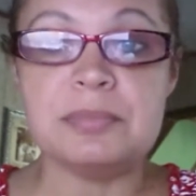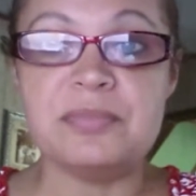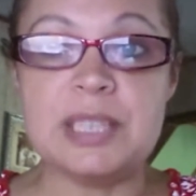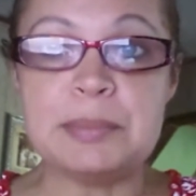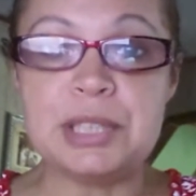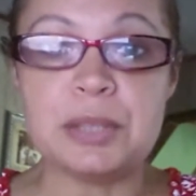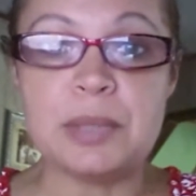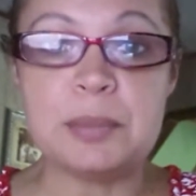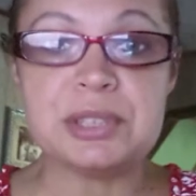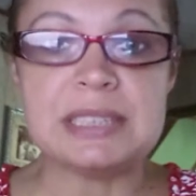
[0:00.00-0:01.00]
Family
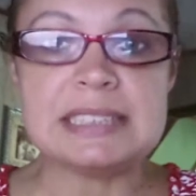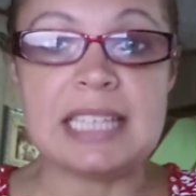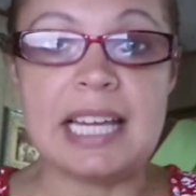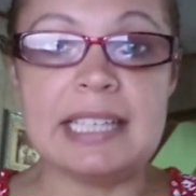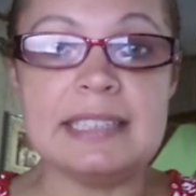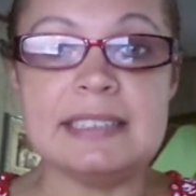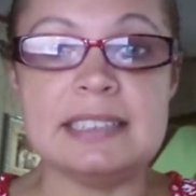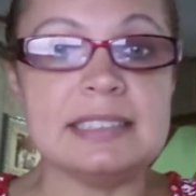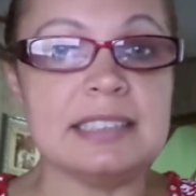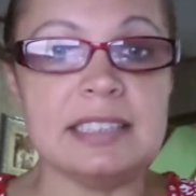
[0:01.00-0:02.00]
interruptions,
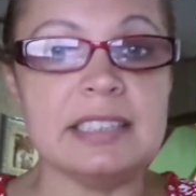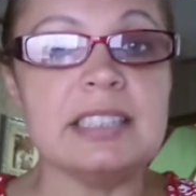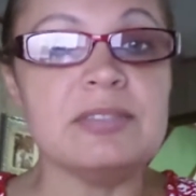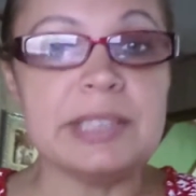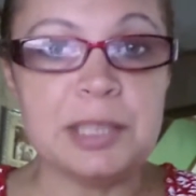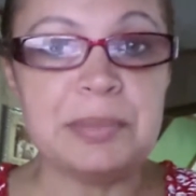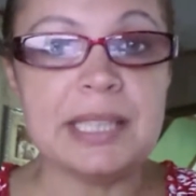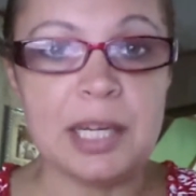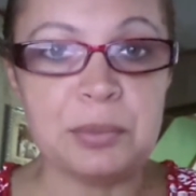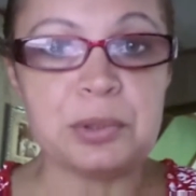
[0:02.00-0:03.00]
if need be,
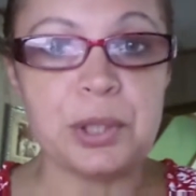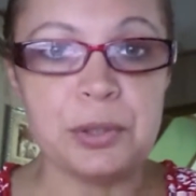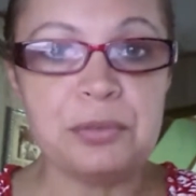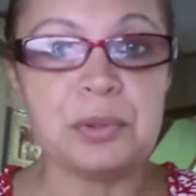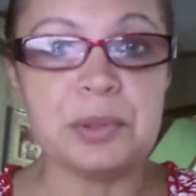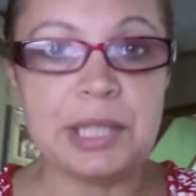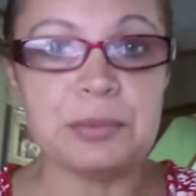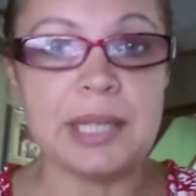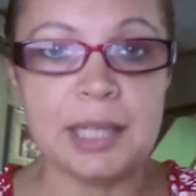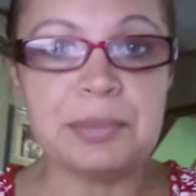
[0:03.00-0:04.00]
I will go for a
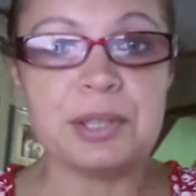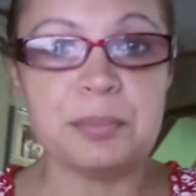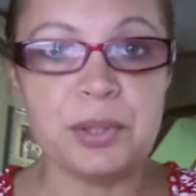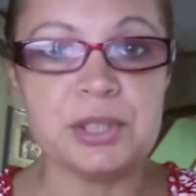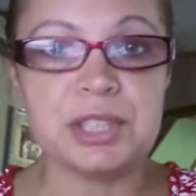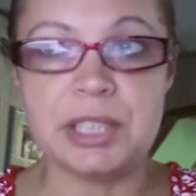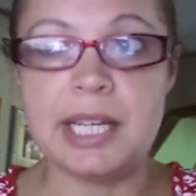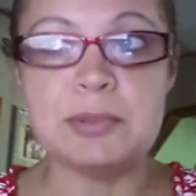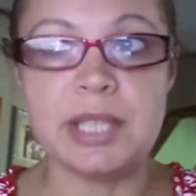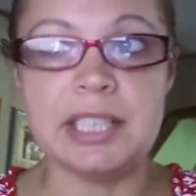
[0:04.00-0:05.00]
ride with the person that
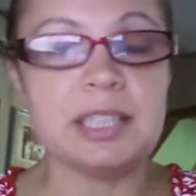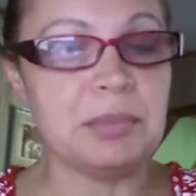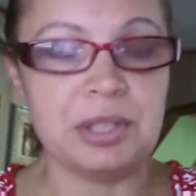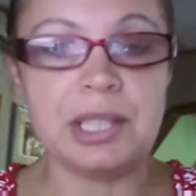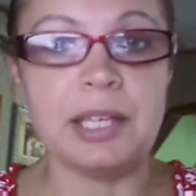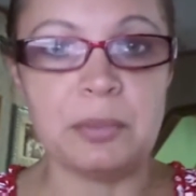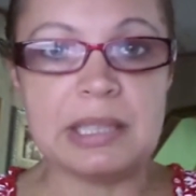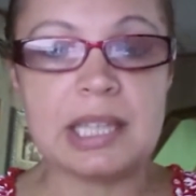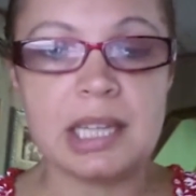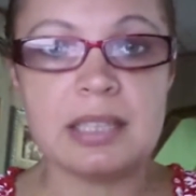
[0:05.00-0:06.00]
I'm trying to communicate
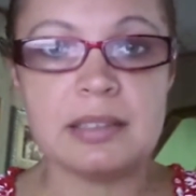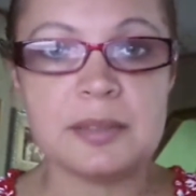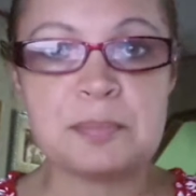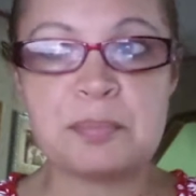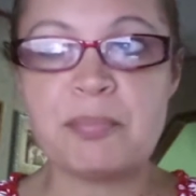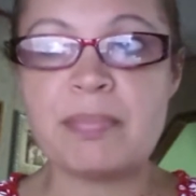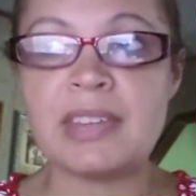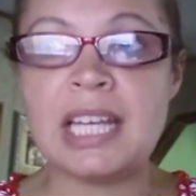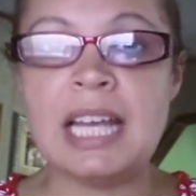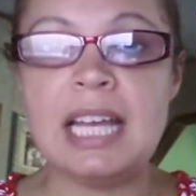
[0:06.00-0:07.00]
with.
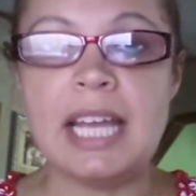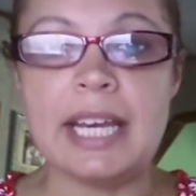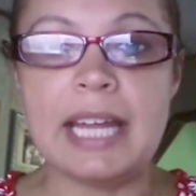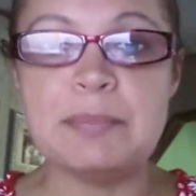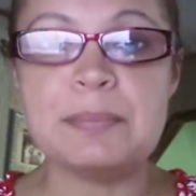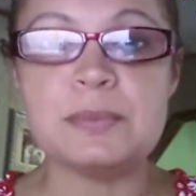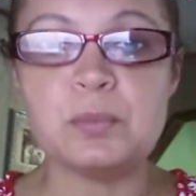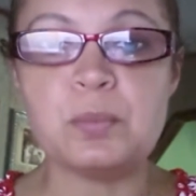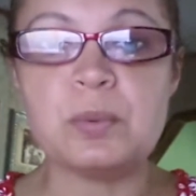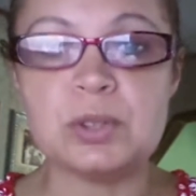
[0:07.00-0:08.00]
And I
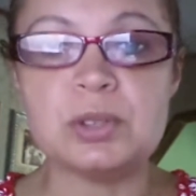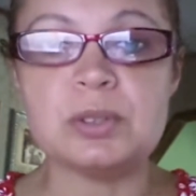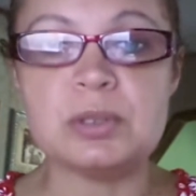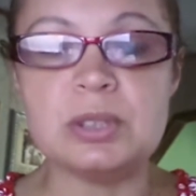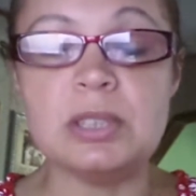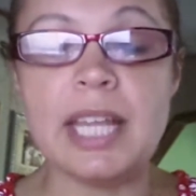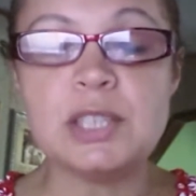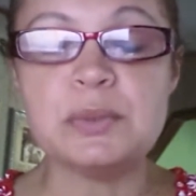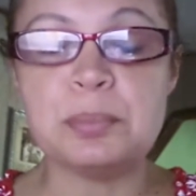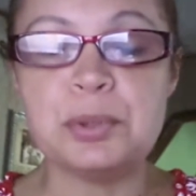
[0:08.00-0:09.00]
would like
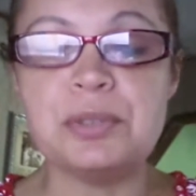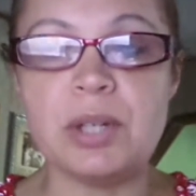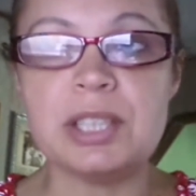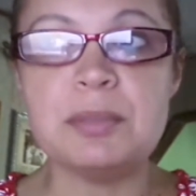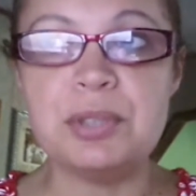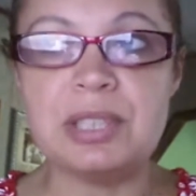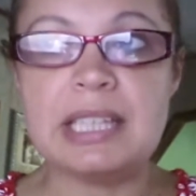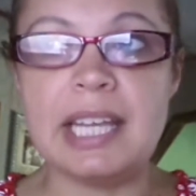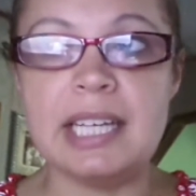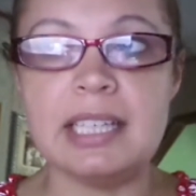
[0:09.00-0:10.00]
to improve on
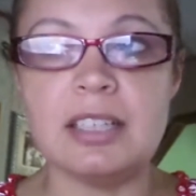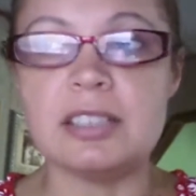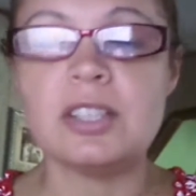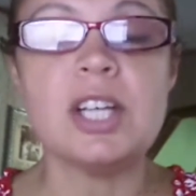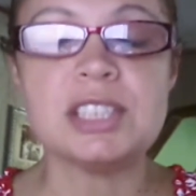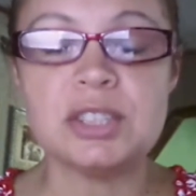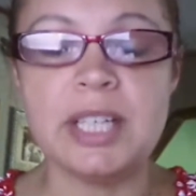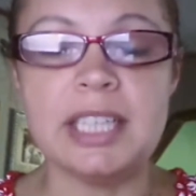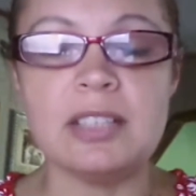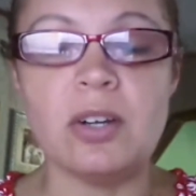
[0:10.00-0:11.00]
communicating or
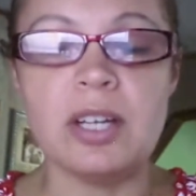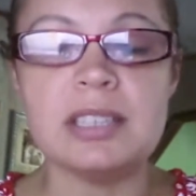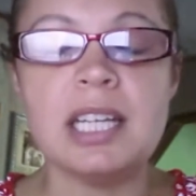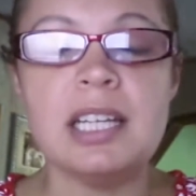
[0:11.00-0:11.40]
concentrating on